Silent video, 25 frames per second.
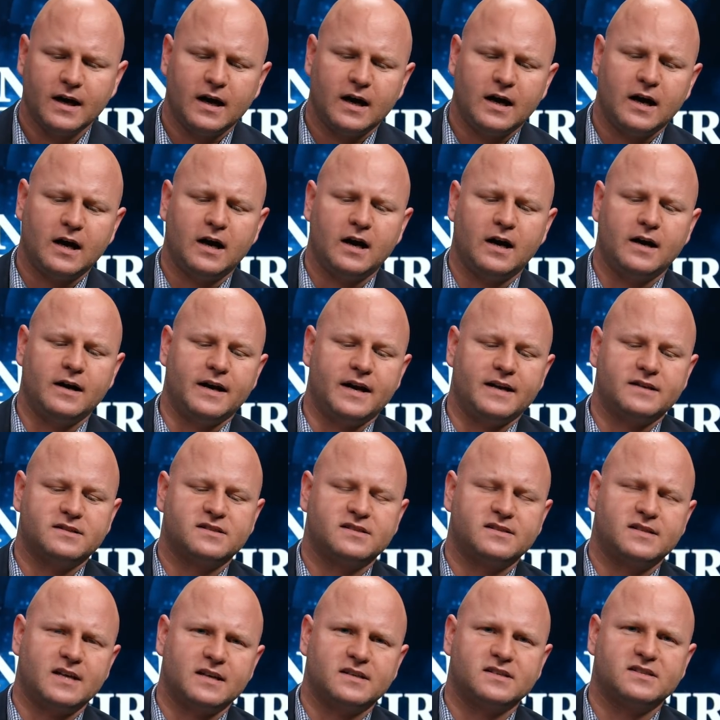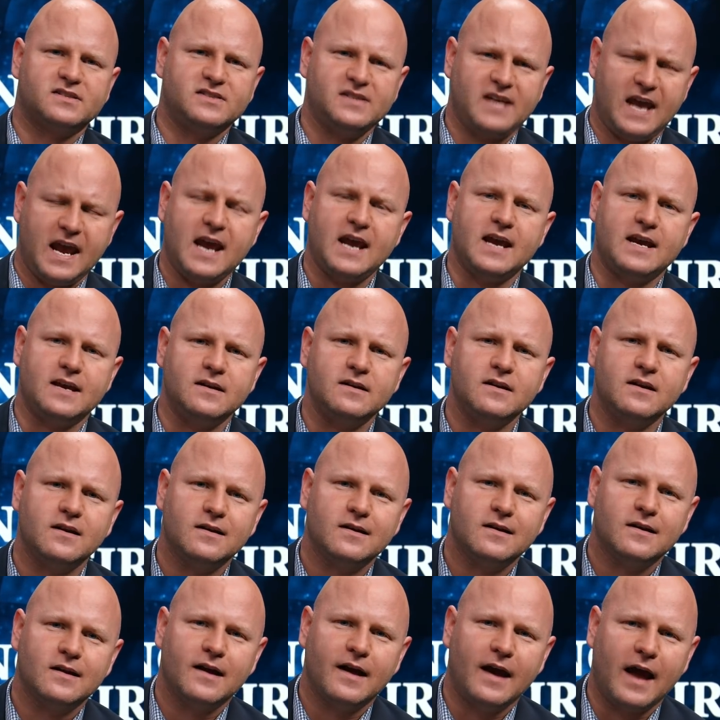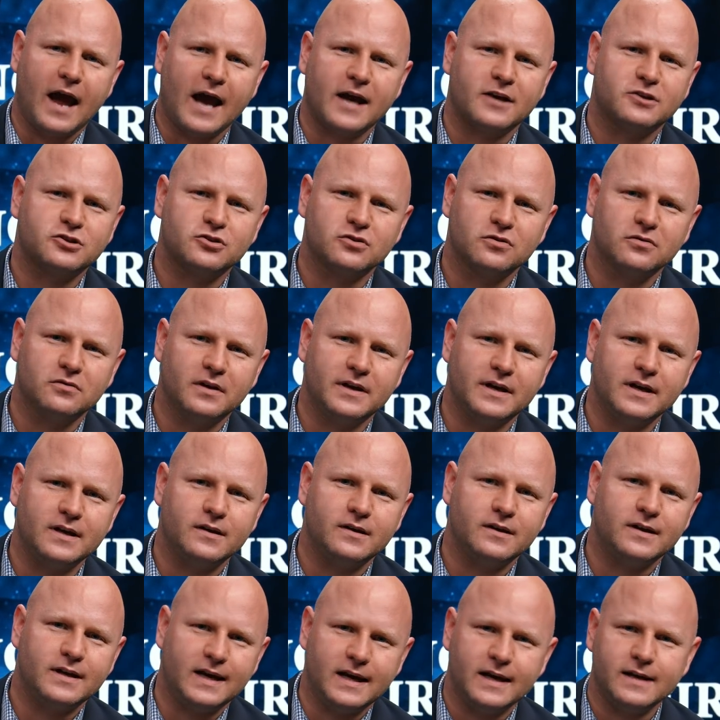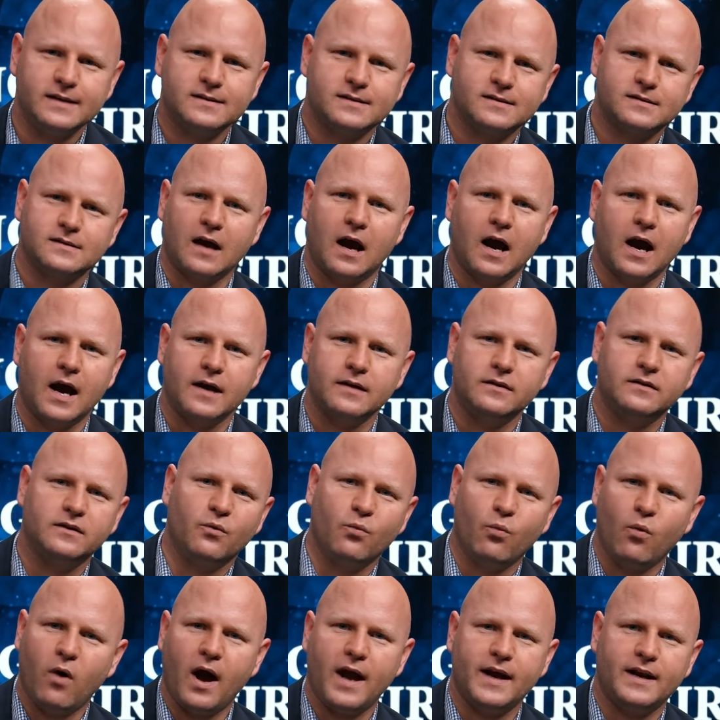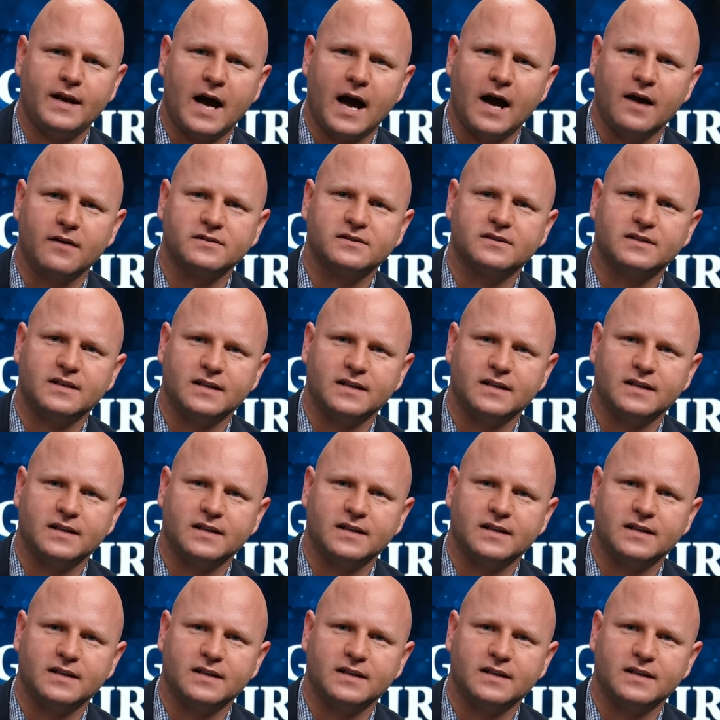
uh, and sixteen actually inside the White House